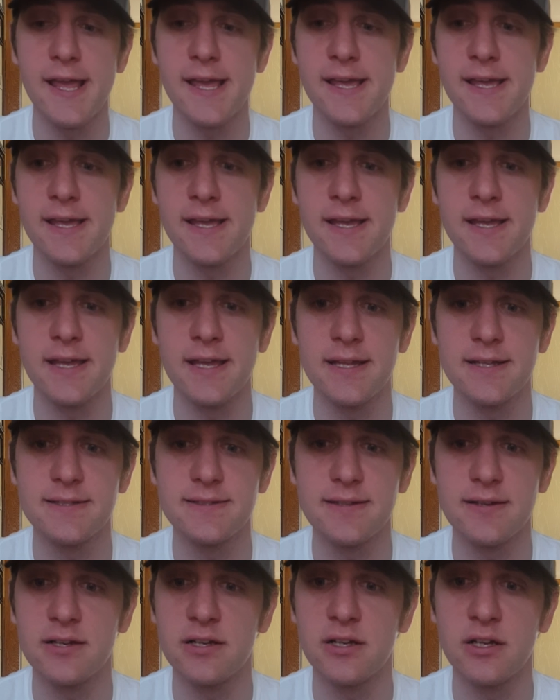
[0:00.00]

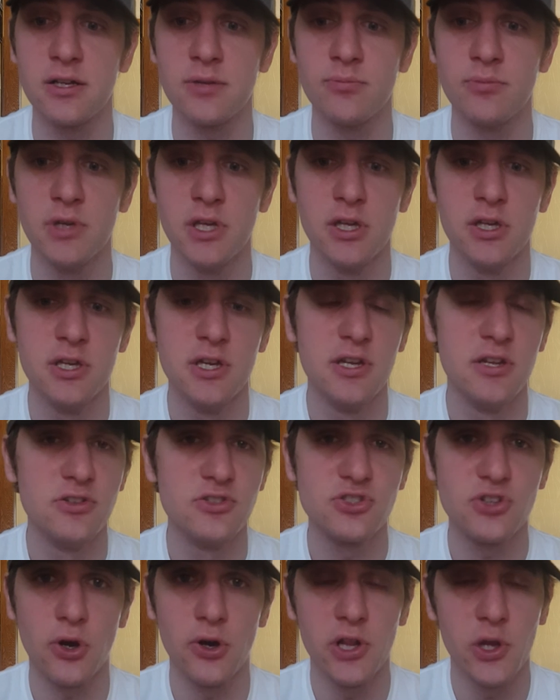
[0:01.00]
And
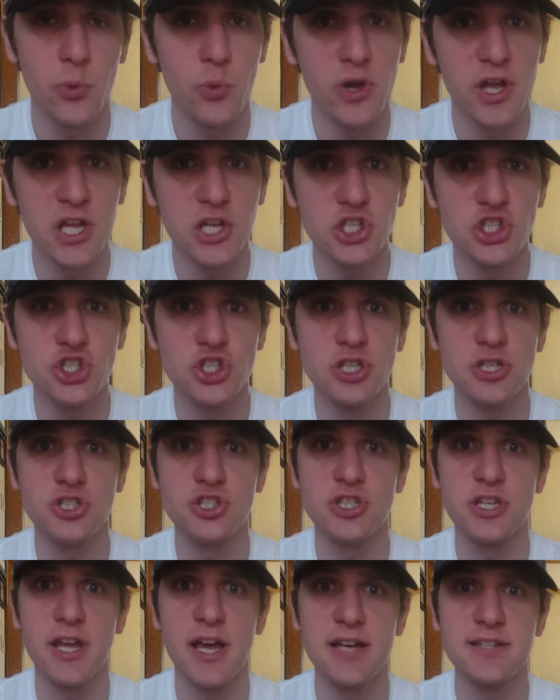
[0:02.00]
Scarlet Witch,
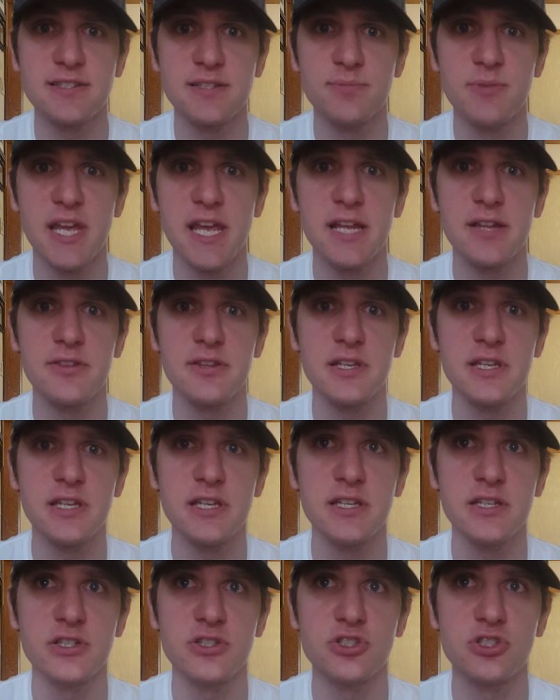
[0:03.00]
she has to make
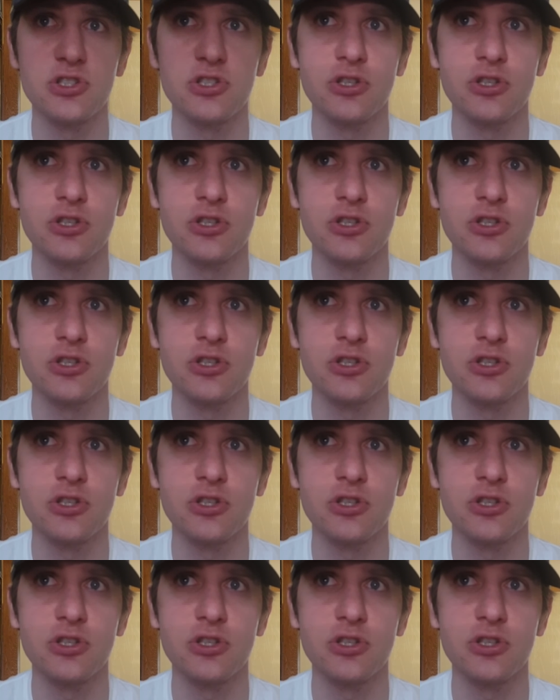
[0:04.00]
the